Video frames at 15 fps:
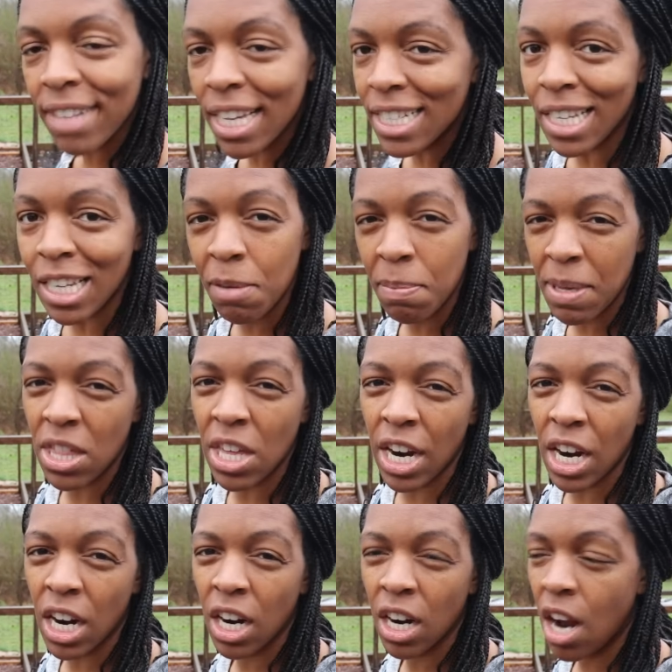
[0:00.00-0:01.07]
it's gonna be
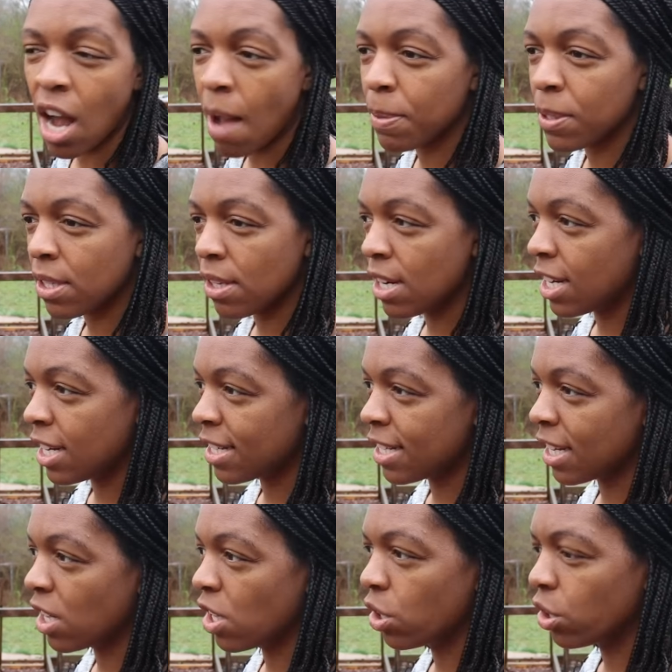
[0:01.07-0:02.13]
their opportunity
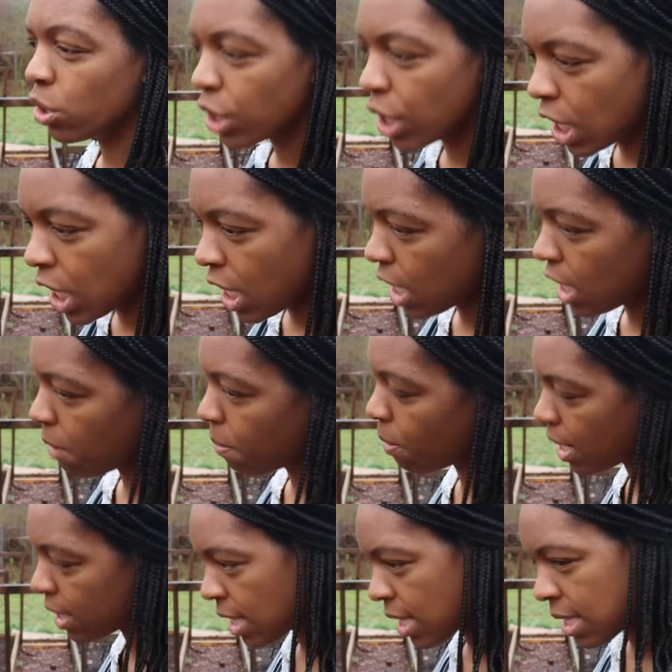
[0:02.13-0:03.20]
to learn and
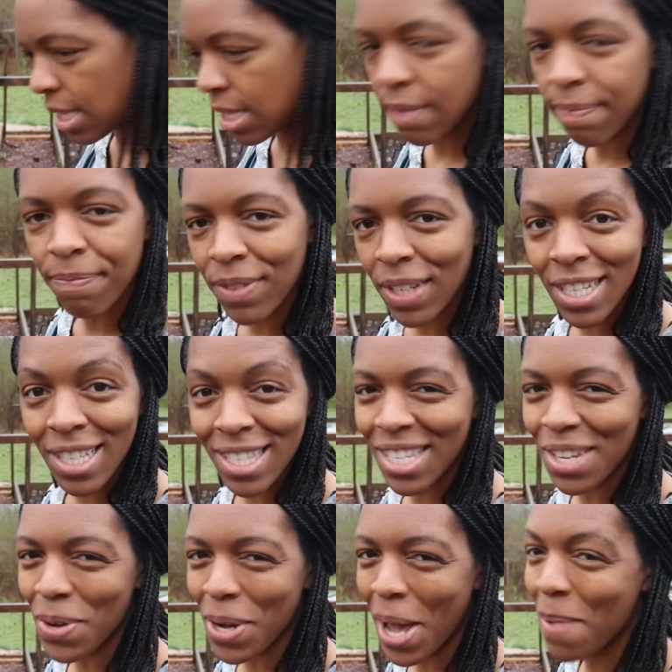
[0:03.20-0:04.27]
practice and
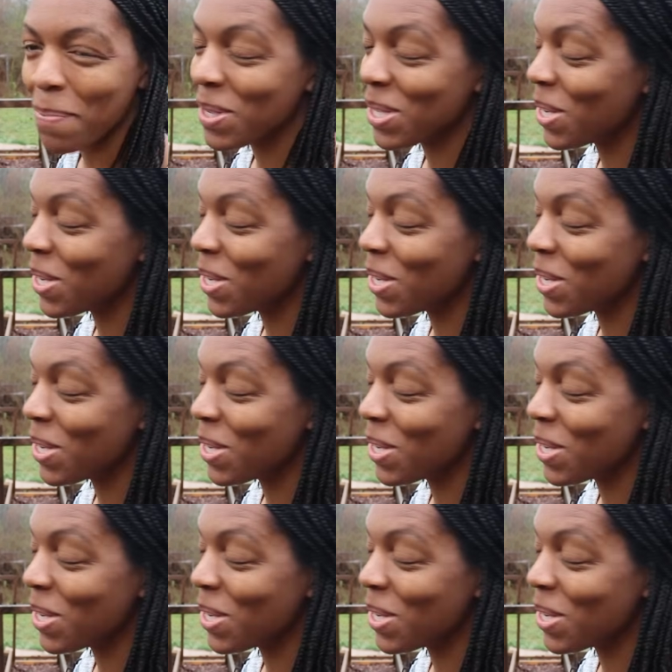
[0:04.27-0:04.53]
see what comes.